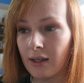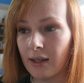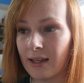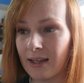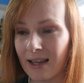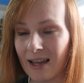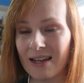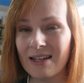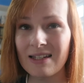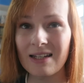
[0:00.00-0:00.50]

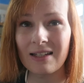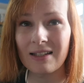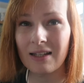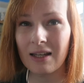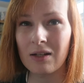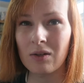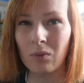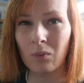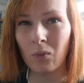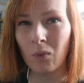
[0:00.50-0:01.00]
in case it
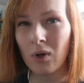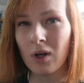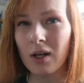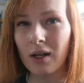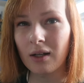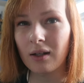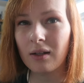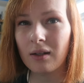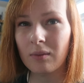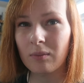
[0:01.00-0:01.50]
didn't
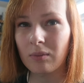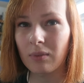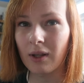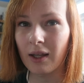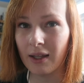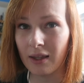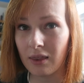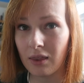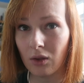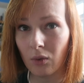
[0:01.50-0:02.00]
work like